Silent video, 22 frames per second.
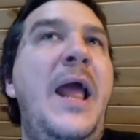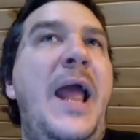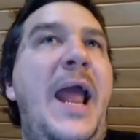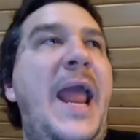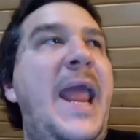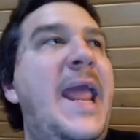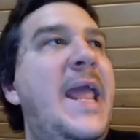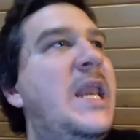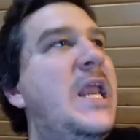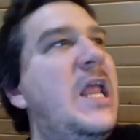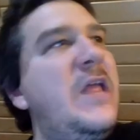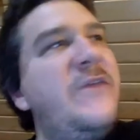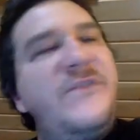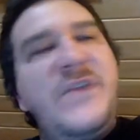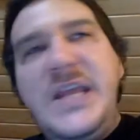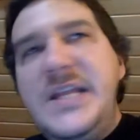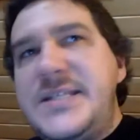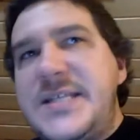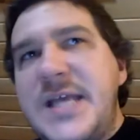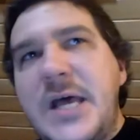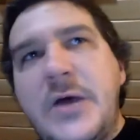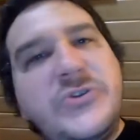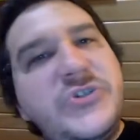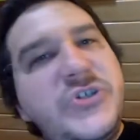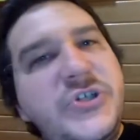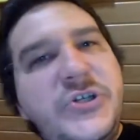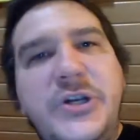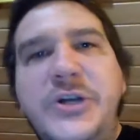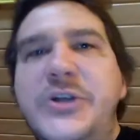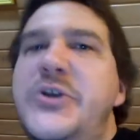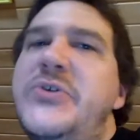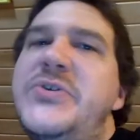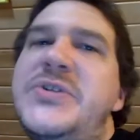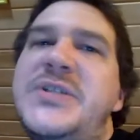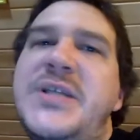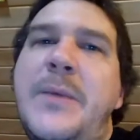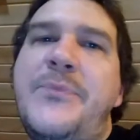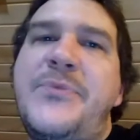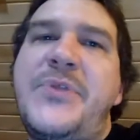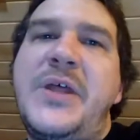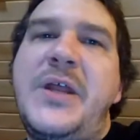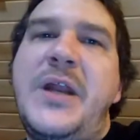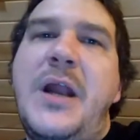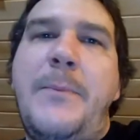And if he tells you to do
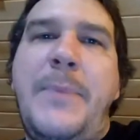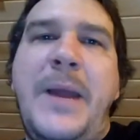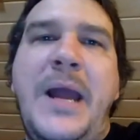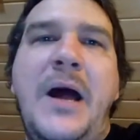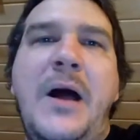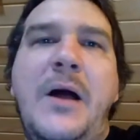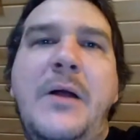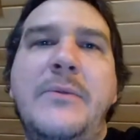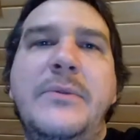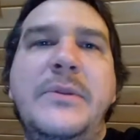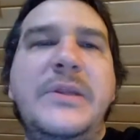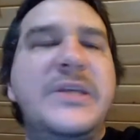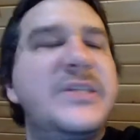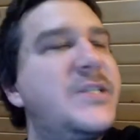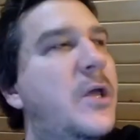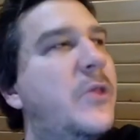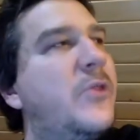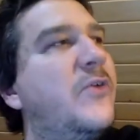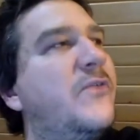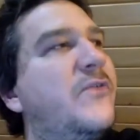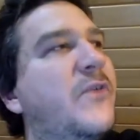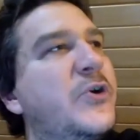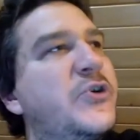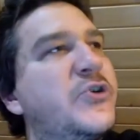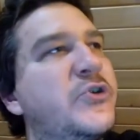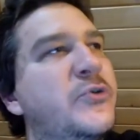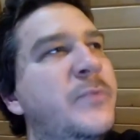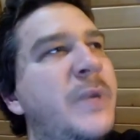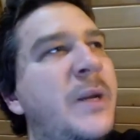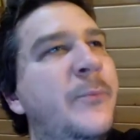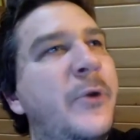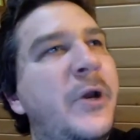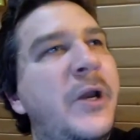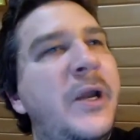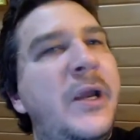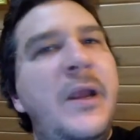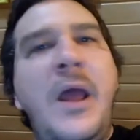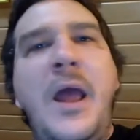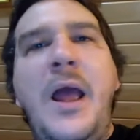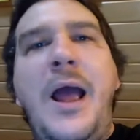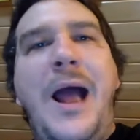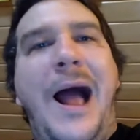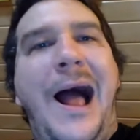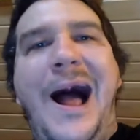something about this other virtual memory,
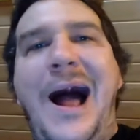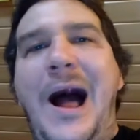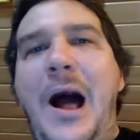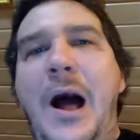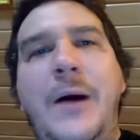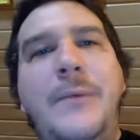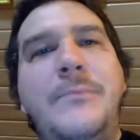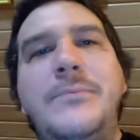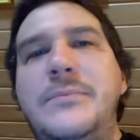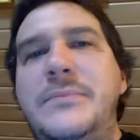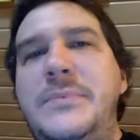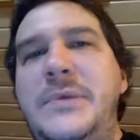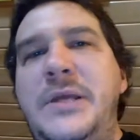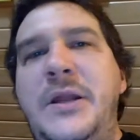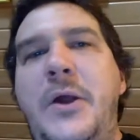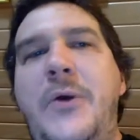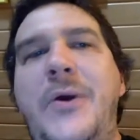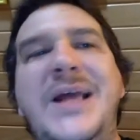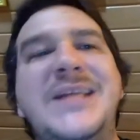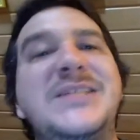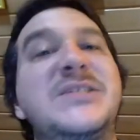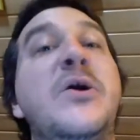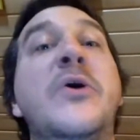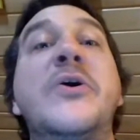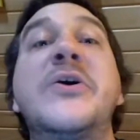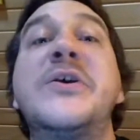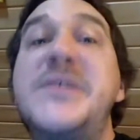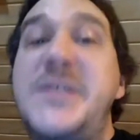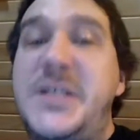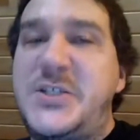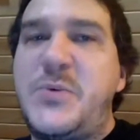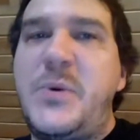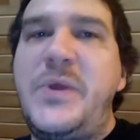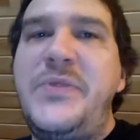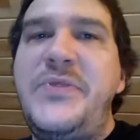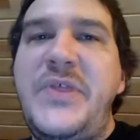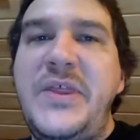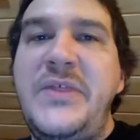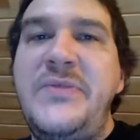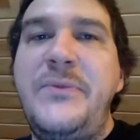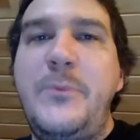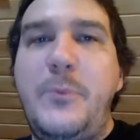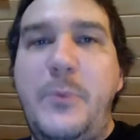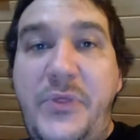as long as it's
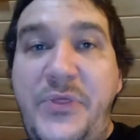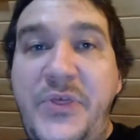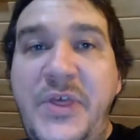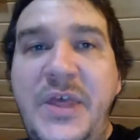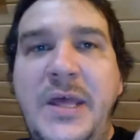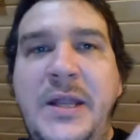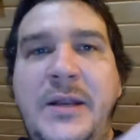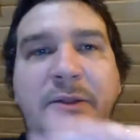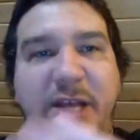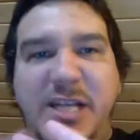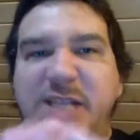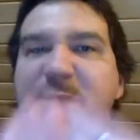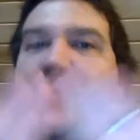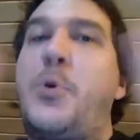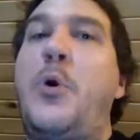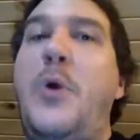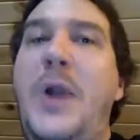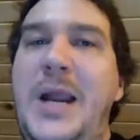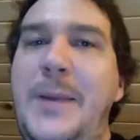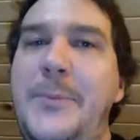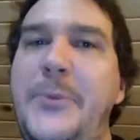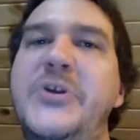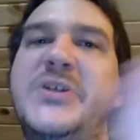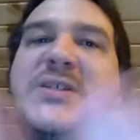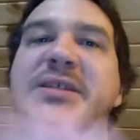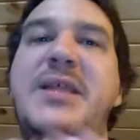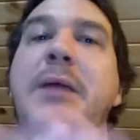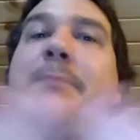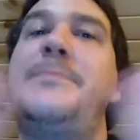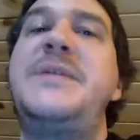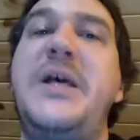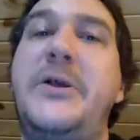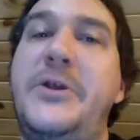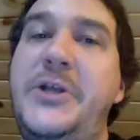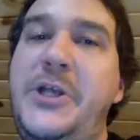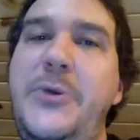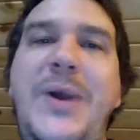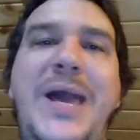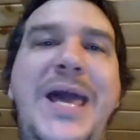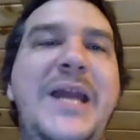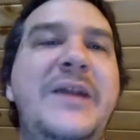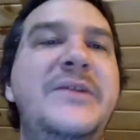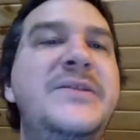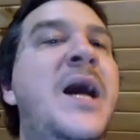within these parameters that I'm telling you
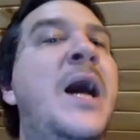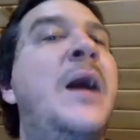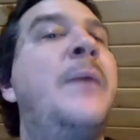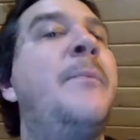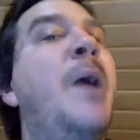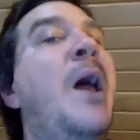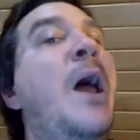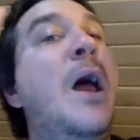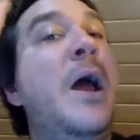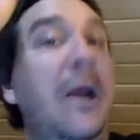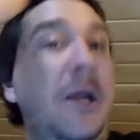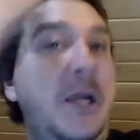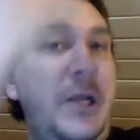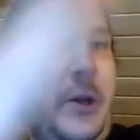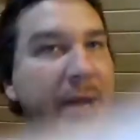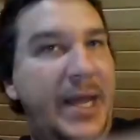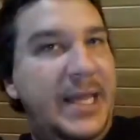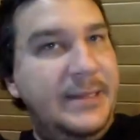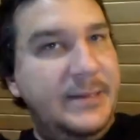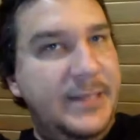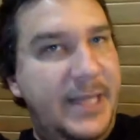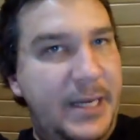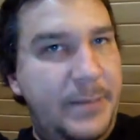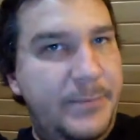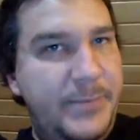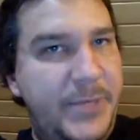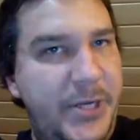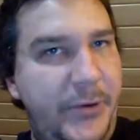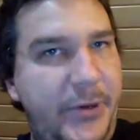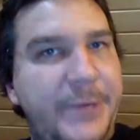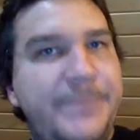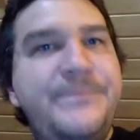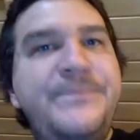ahead of time, go ahead and let him do it.